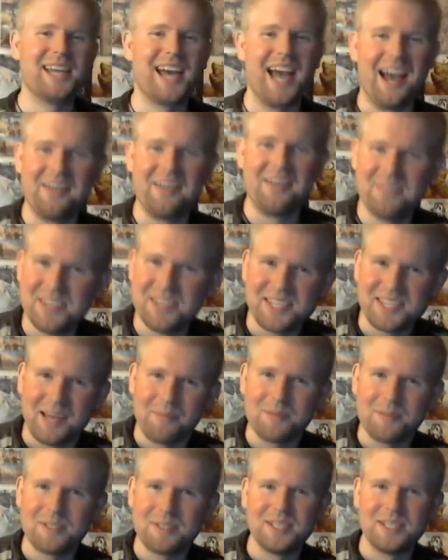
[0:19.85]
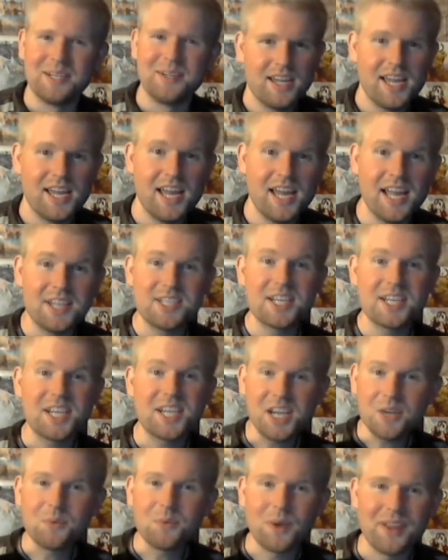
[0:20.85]
have this episode. It's a
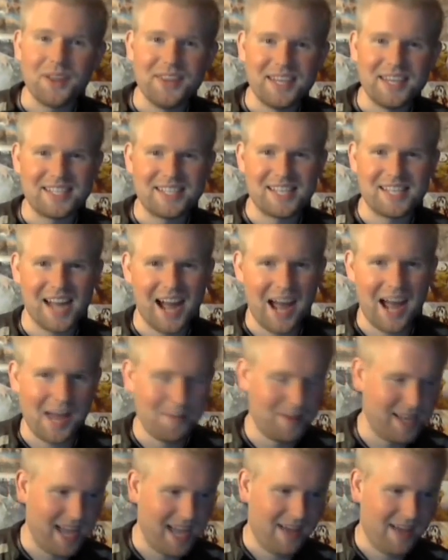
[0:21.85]
good one this time,